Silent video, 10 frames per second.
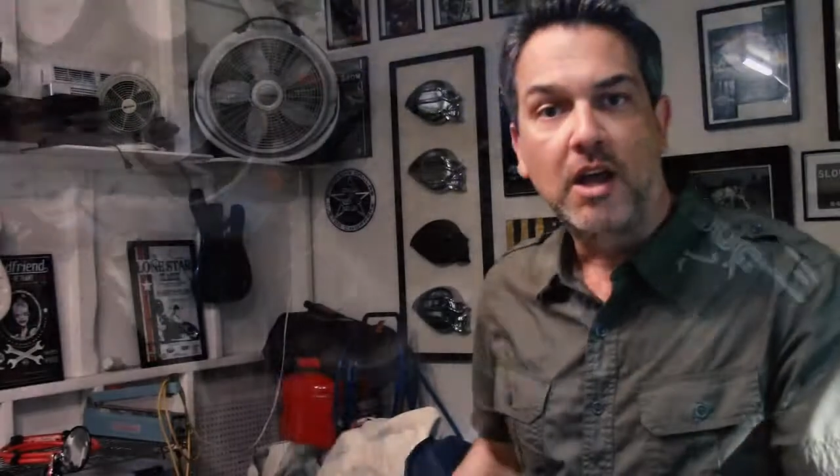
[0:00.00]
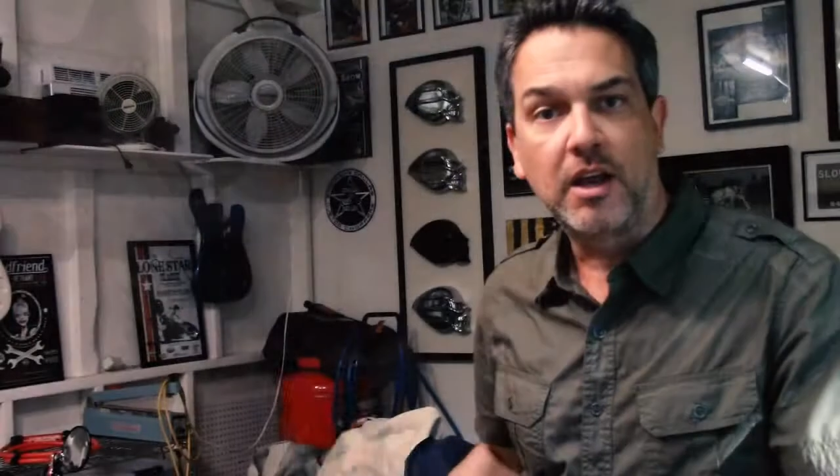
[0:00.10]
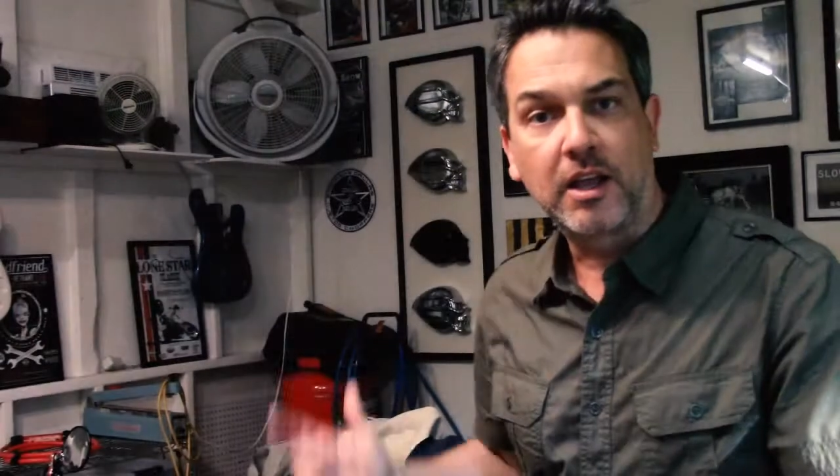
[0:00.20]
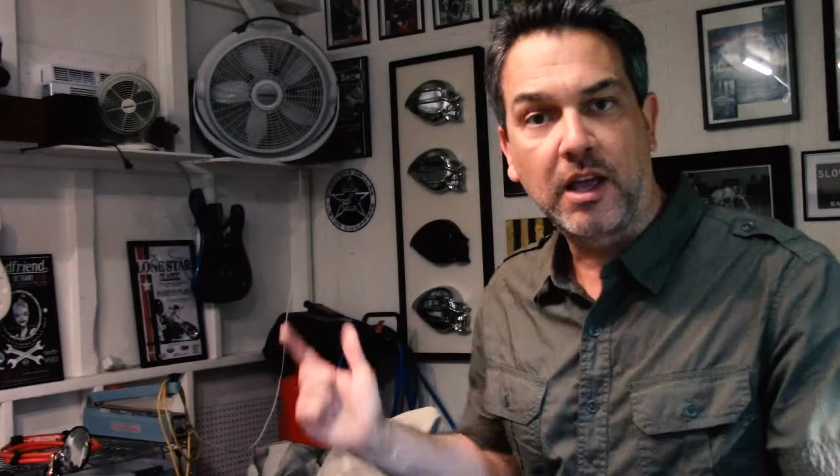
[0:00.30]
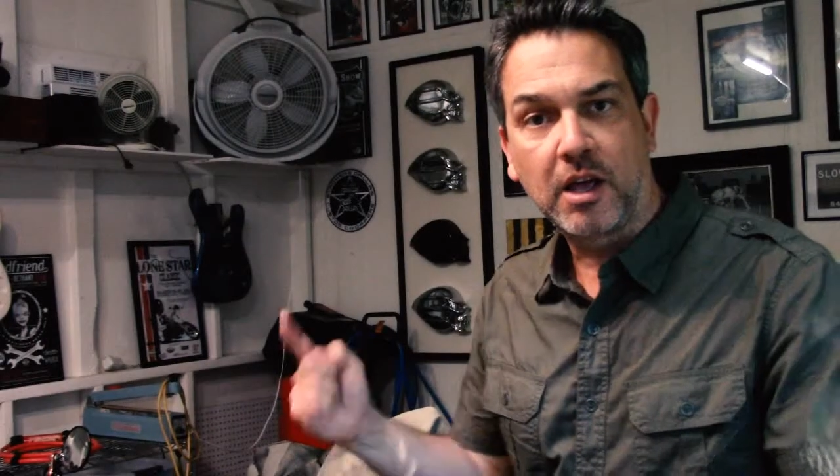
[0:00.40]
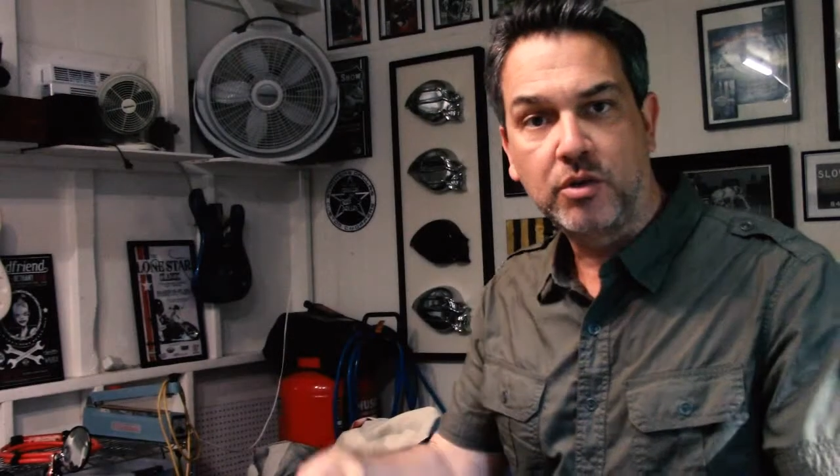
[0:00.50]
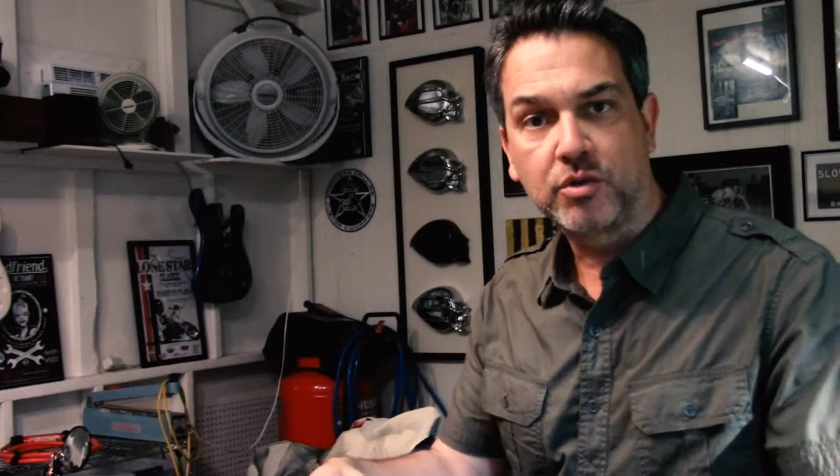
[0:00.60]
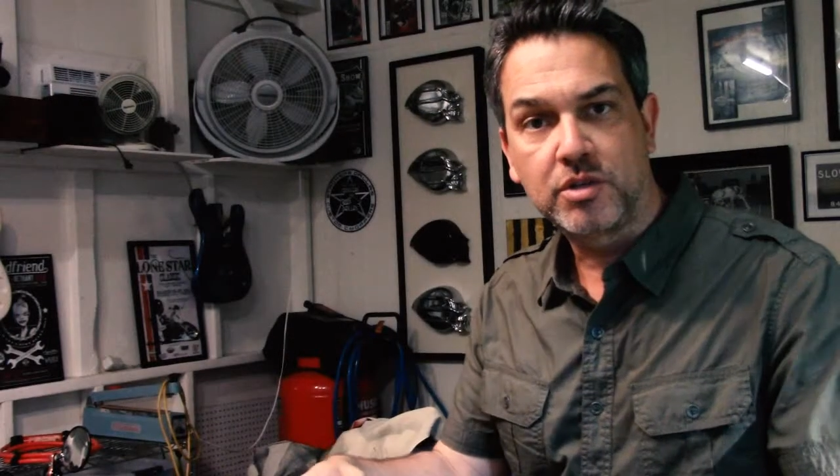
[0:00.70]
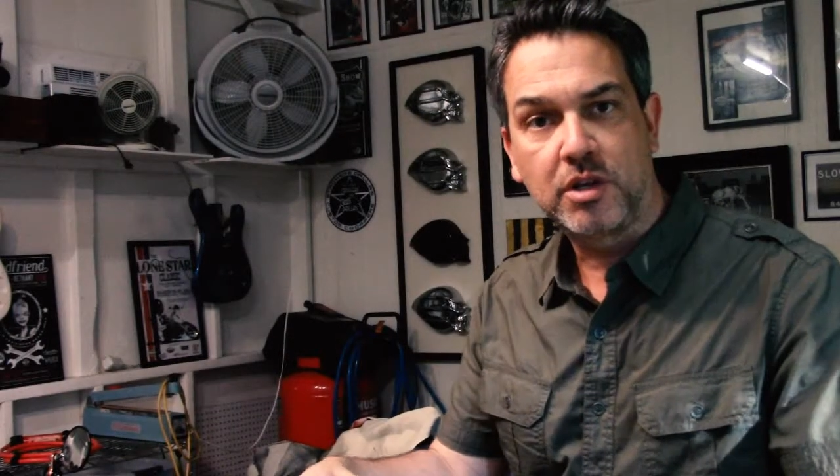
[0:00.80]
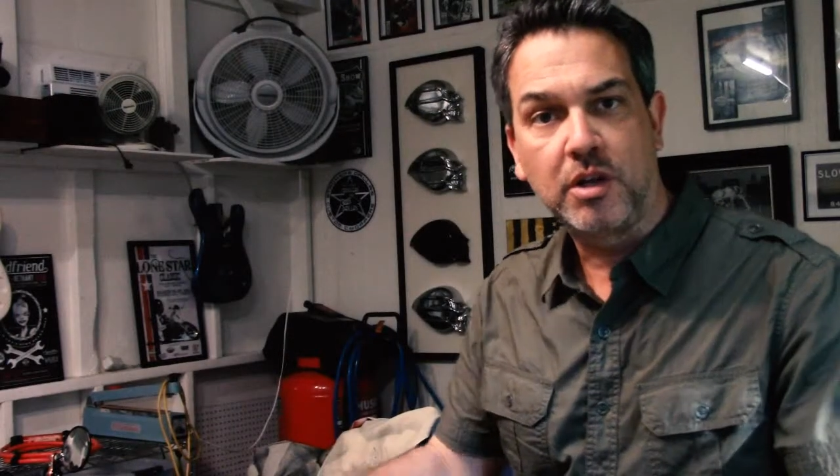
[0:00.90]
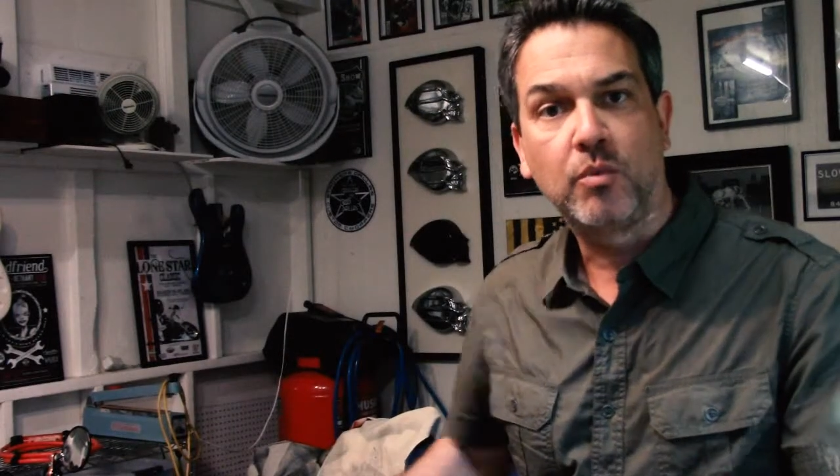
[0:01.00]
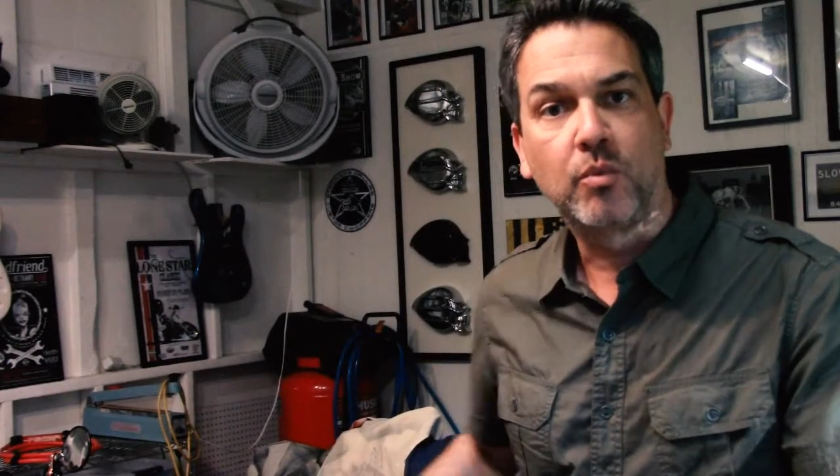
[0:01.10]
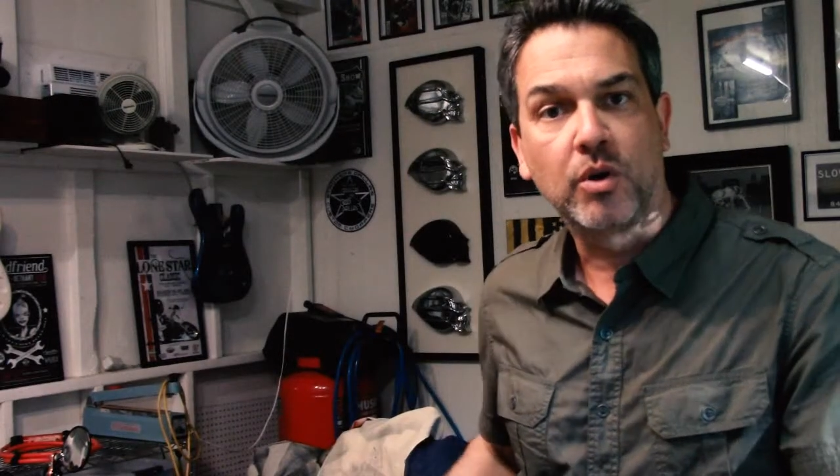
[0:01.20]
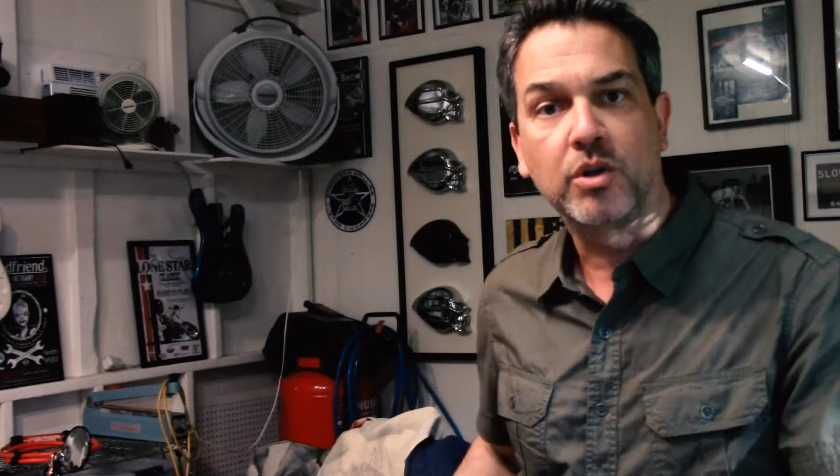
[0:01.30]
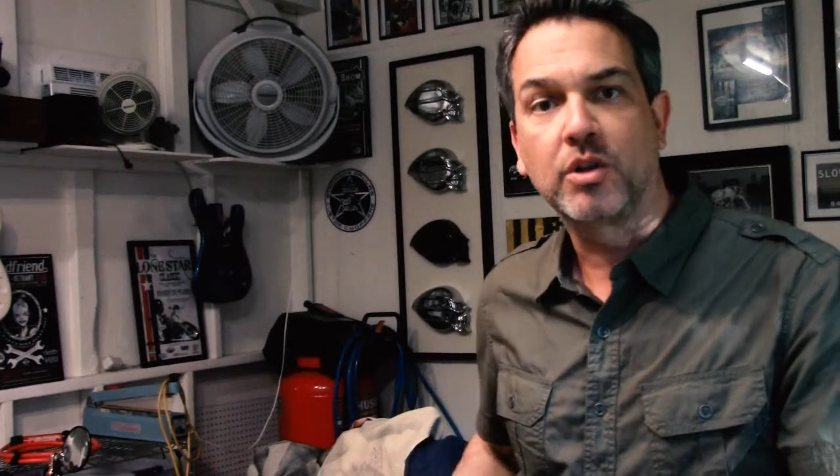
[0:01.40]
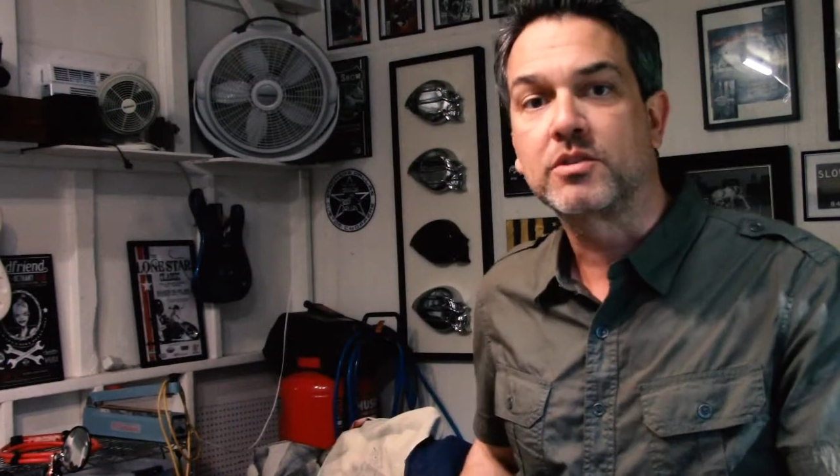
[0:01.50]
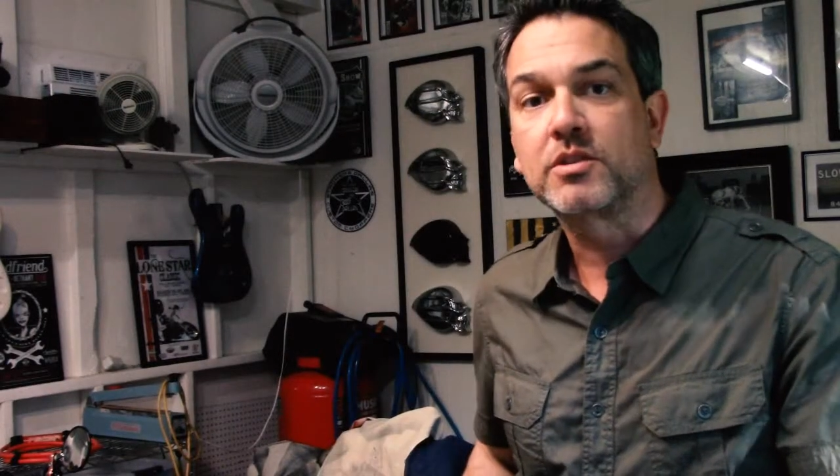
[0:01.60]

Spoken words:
And again, you'll see where you can